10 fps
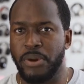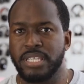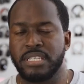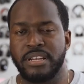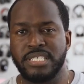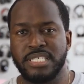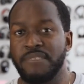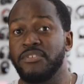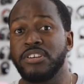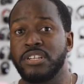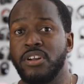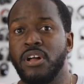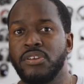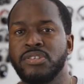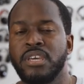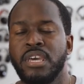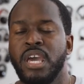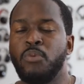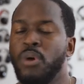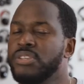priced at $700
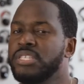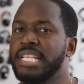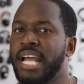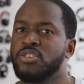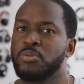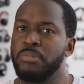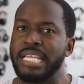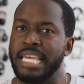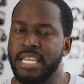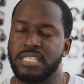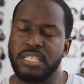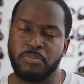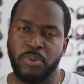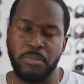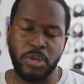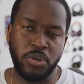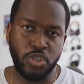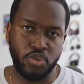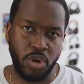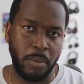and once the announcement hits, it's probably
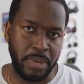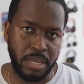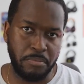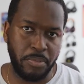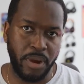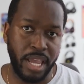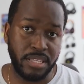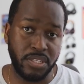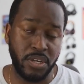gonna drop in price.